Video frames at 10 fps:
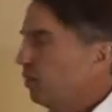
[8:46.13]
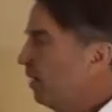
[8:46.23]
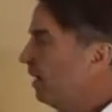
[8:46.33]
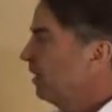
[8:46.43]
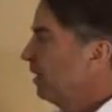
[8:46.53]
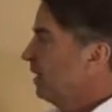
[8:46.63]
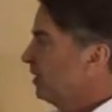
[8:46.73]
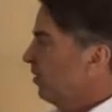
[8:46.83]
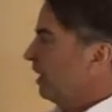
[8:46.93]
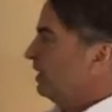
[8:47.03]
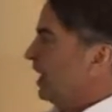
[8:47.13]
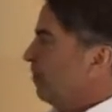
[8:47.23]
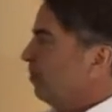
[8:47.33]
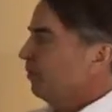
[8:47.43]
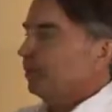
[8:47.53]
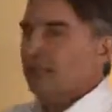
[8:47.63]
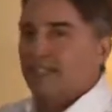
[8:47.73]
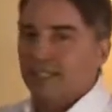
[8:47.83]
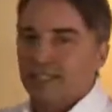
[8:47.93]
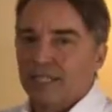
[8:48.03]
All right. So an example of this is